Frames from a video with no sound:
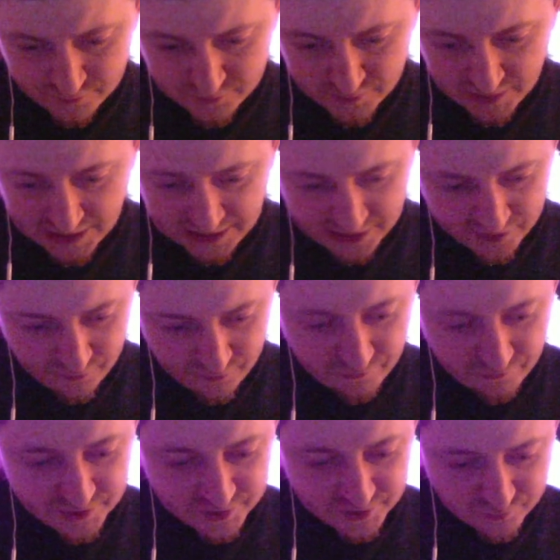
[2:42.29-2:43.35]
A narrow
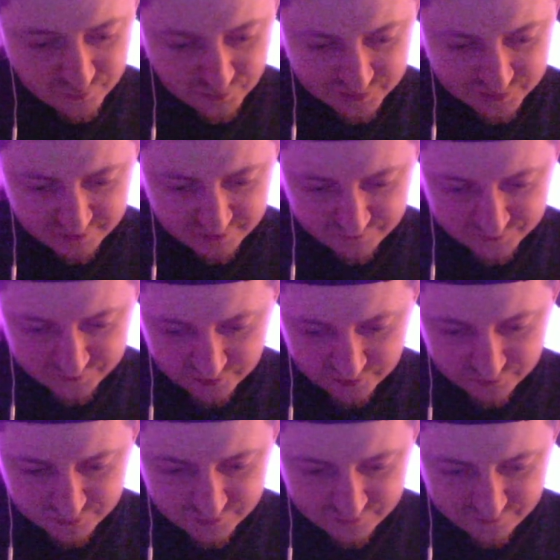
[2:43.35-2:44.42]
ridge where several
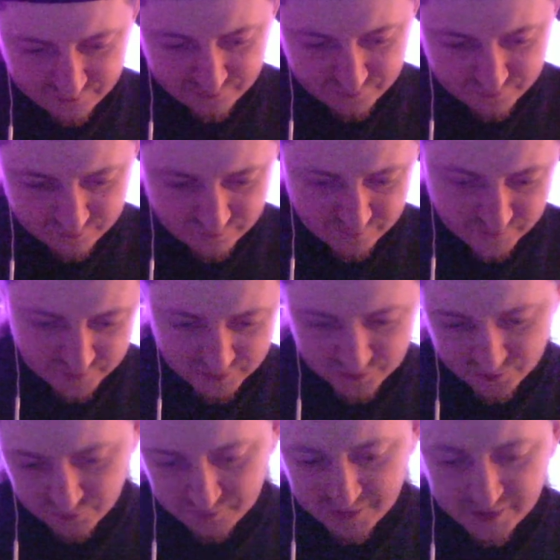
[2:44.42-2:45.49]
slopes of the
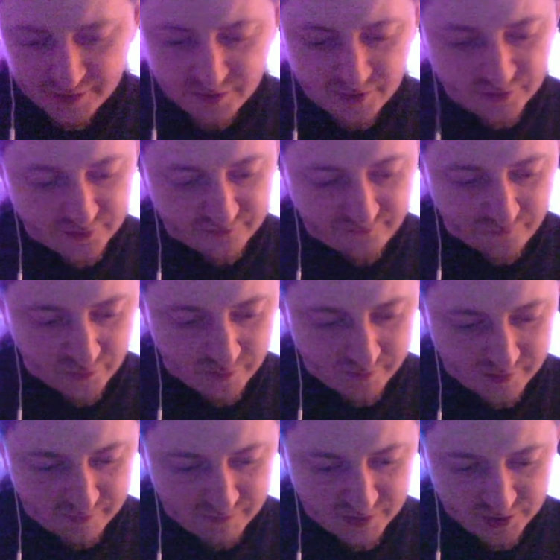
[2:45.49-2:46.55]
hill met to form a
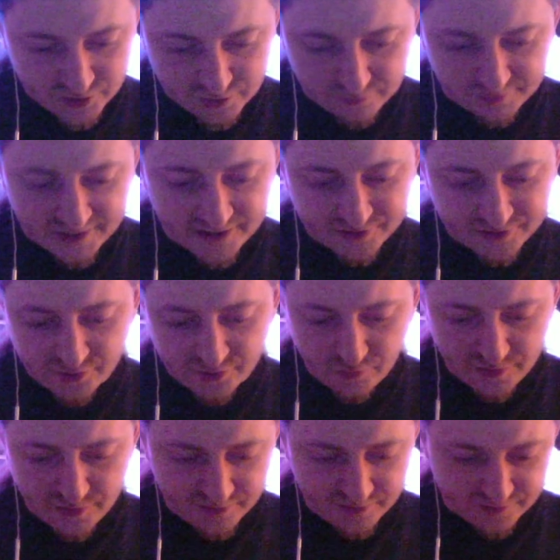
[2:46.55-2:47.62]
miniature plateau
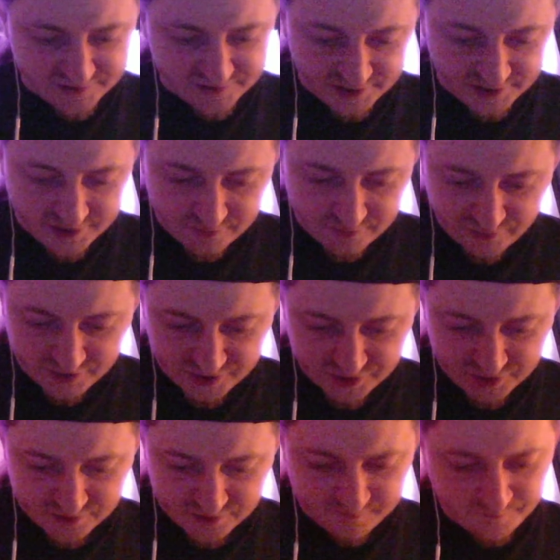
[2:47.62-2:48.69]
with a slight
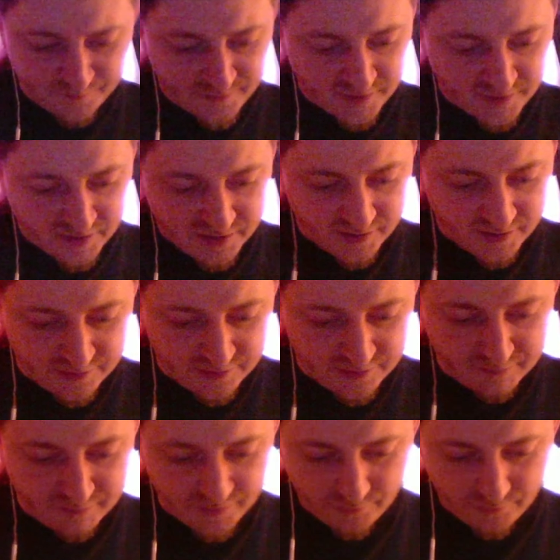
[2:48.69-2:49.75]
depression in the
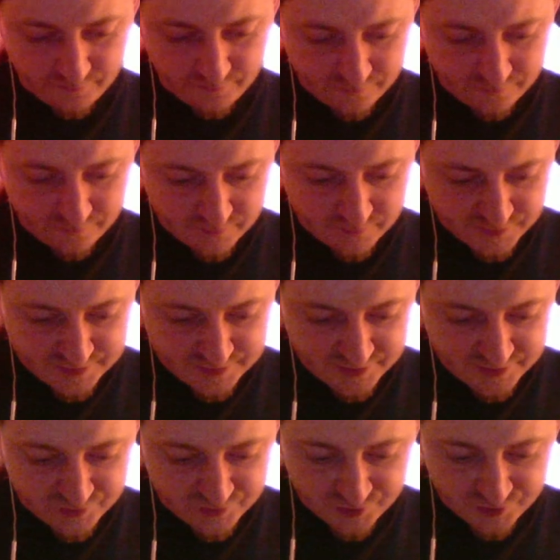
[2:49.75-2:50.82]
middle.
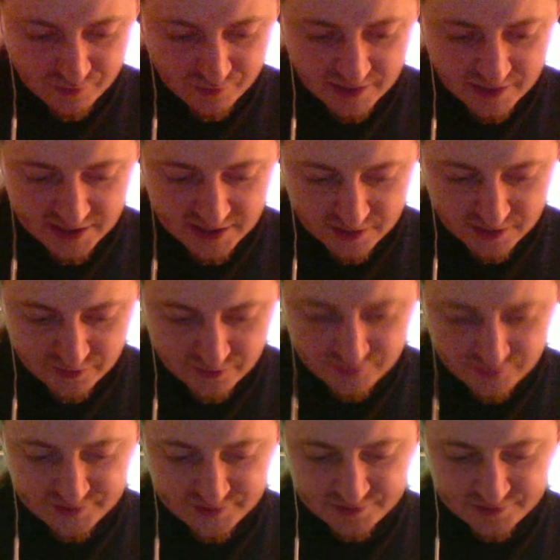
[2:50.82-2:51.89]
Snow laying on
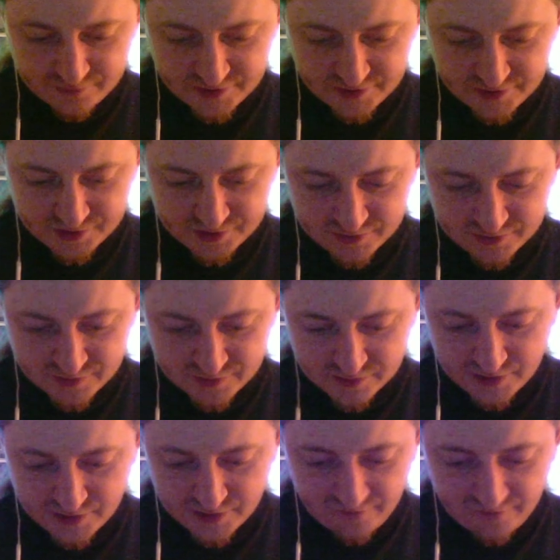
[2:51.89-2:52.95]
this depression, a
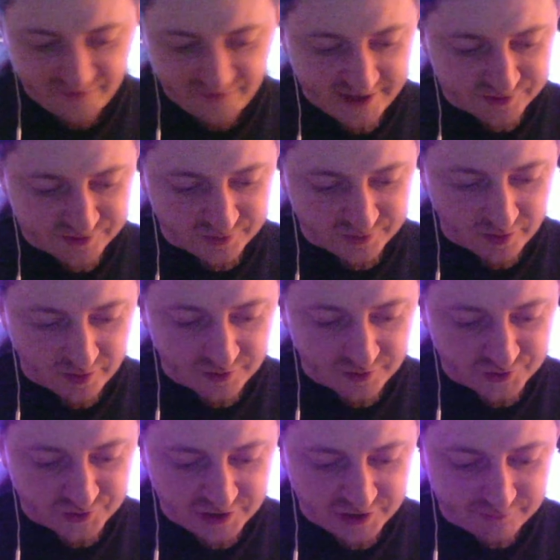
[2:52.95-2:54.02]
fat
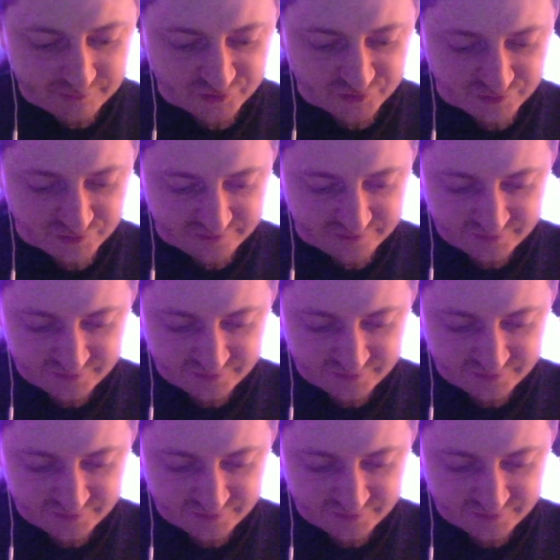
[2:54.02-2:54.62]
cigar-shaped drift,